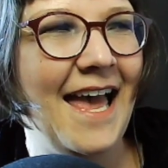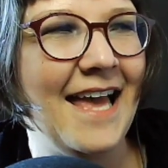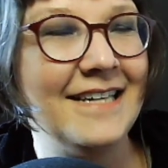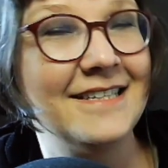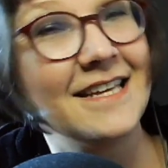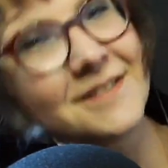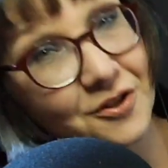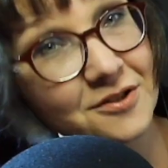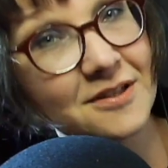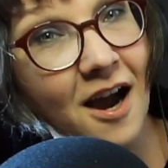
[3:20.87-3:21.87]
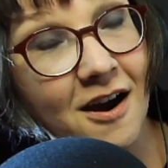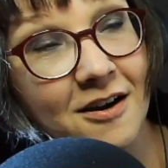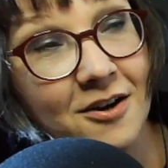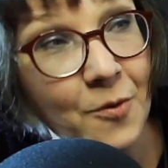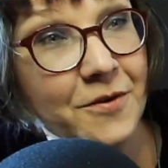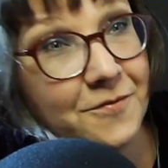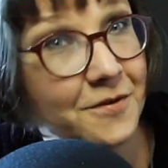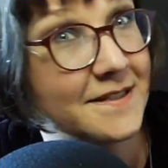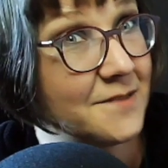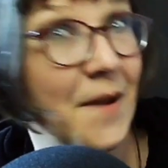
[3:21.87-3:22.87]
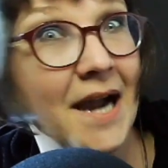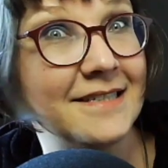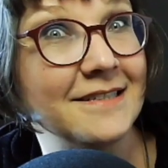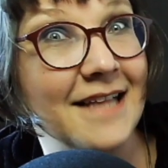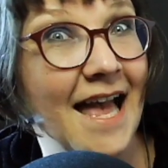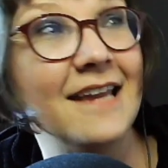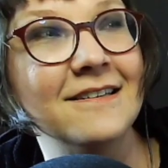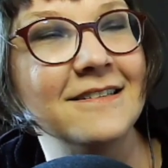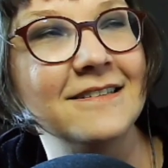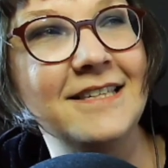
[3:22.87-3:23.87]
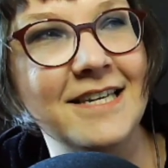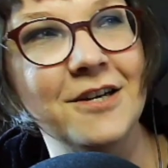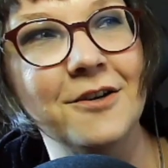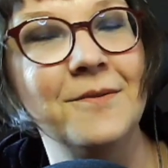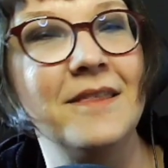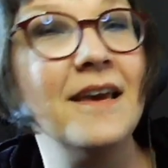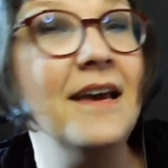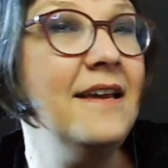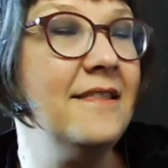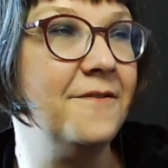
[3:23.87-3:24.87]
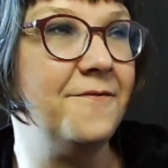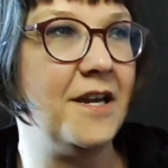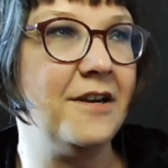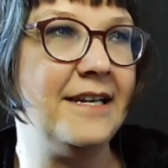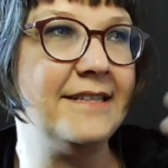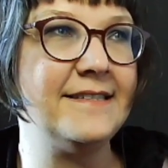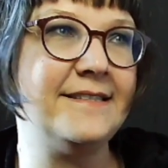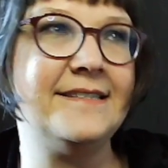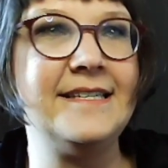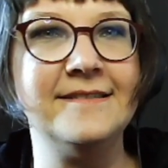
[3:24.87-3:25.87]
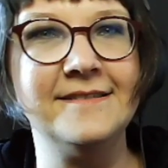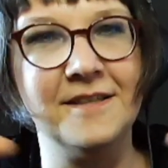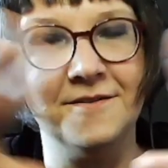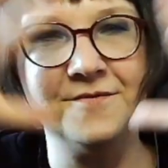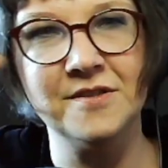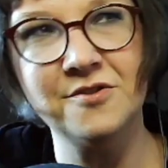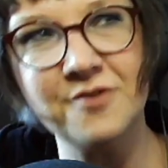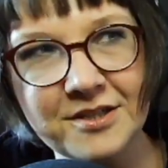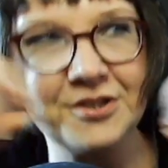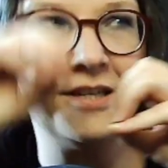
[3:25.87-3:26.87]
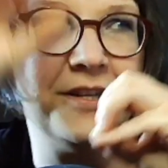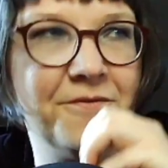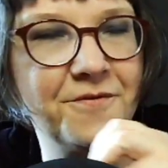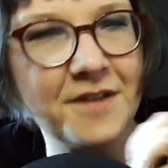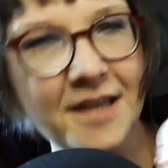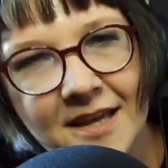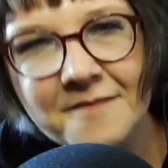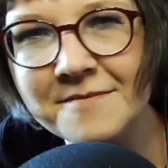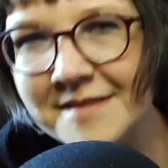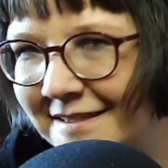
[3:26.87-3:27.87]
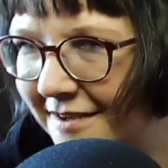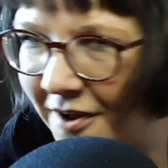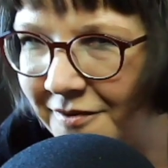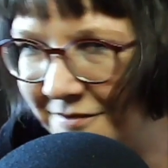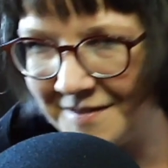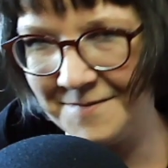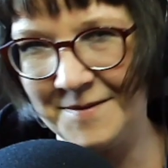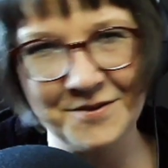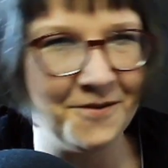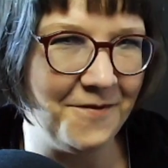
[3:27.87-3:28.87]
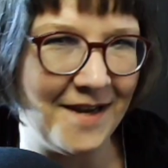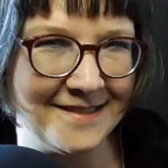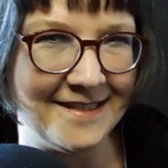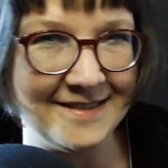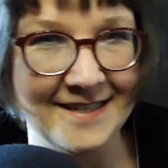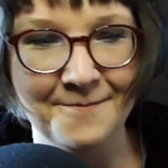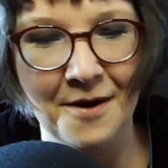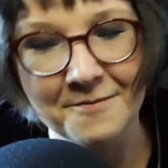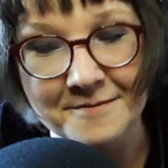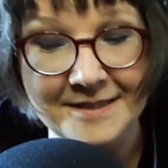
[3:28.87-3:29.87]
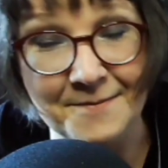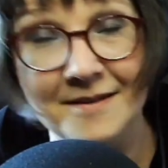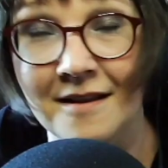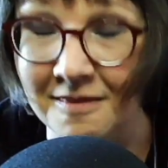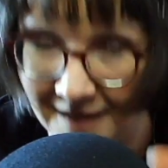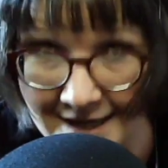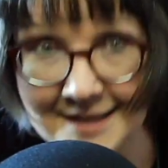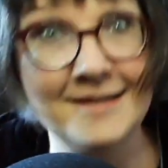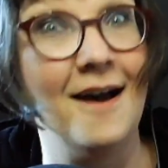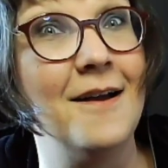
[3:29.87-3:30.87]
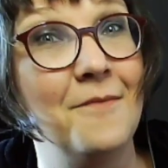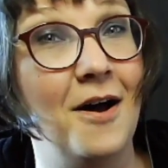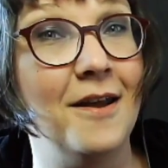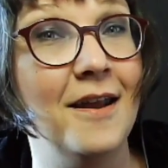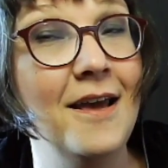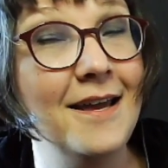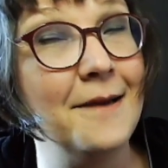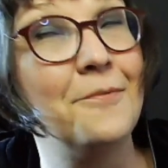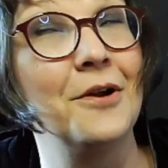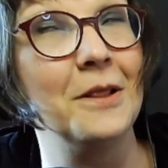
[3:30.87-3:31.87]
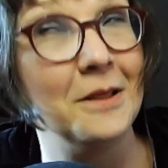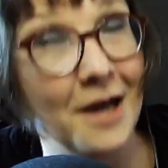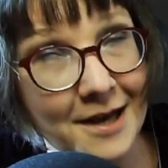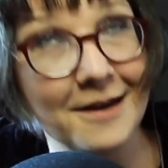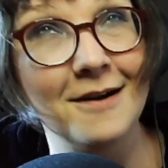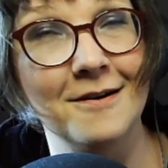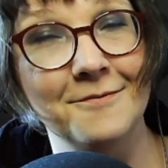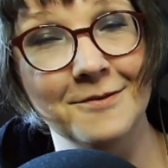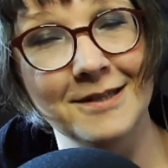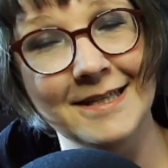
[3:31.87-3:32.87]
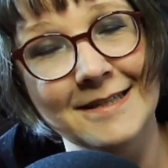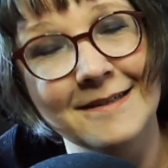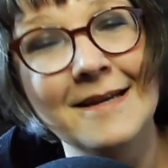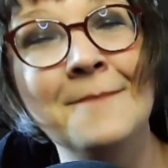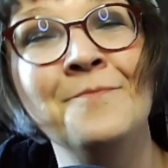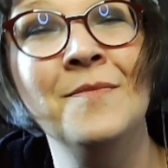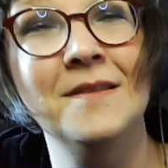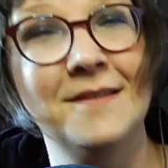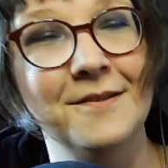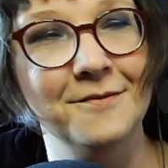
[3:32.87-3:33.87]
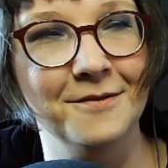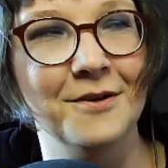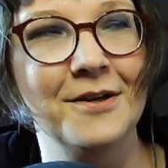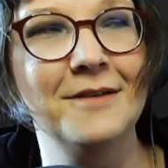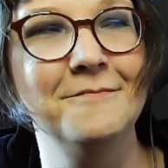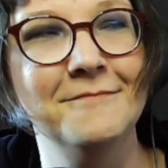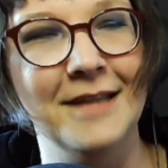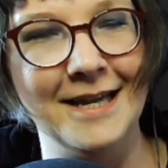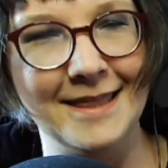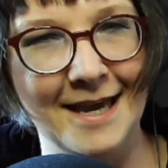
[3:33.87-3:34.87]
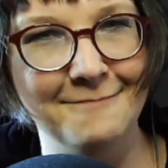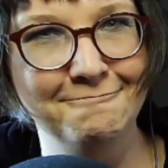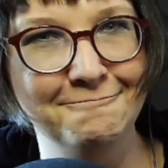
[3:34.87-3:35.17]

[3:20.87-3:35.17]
And they certainly are going for the spectacle angle here with the various scenes of destruction and flames and all of the special effects that they probably spent a lot of time on and put a lot of hard work in to look like that.